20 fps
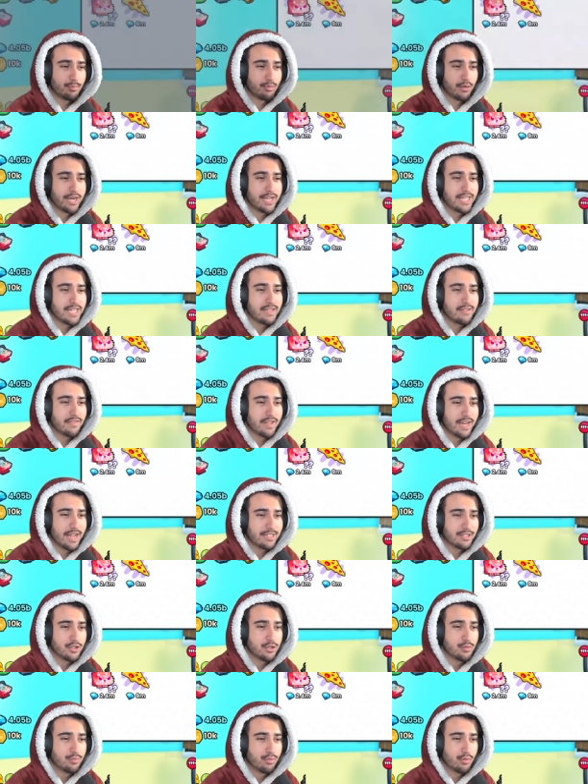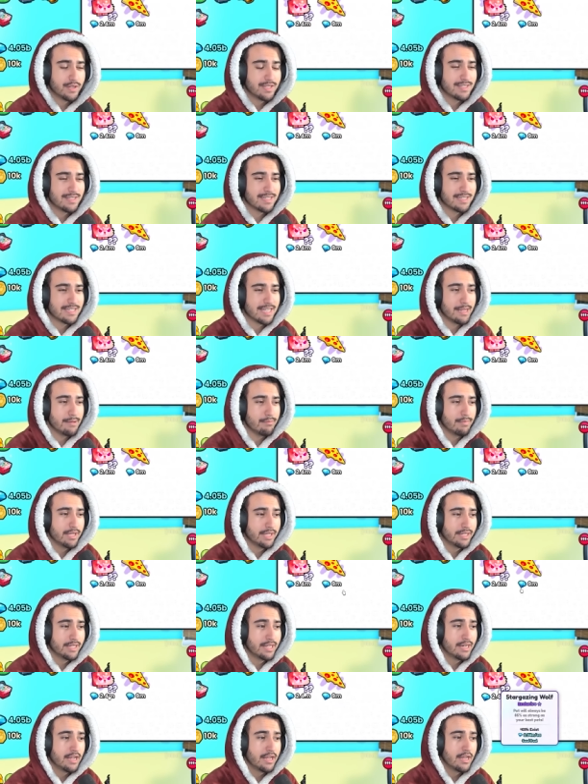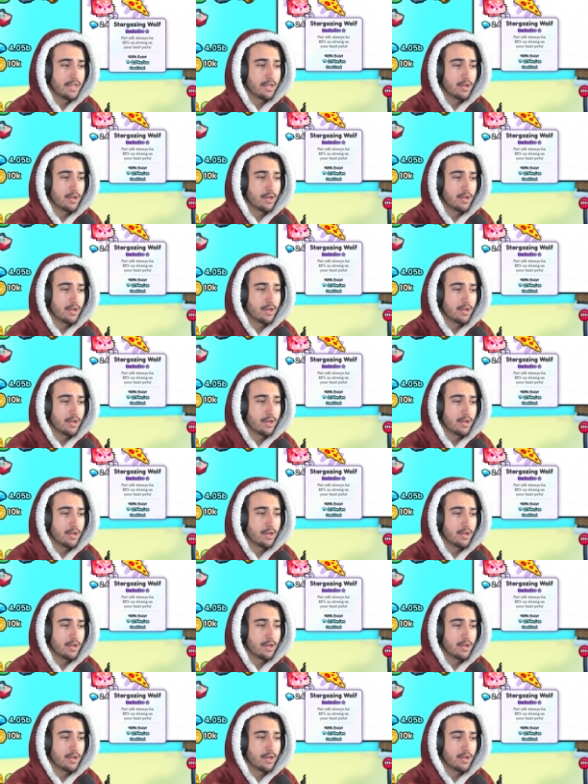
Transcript: to break even at 2.68 million,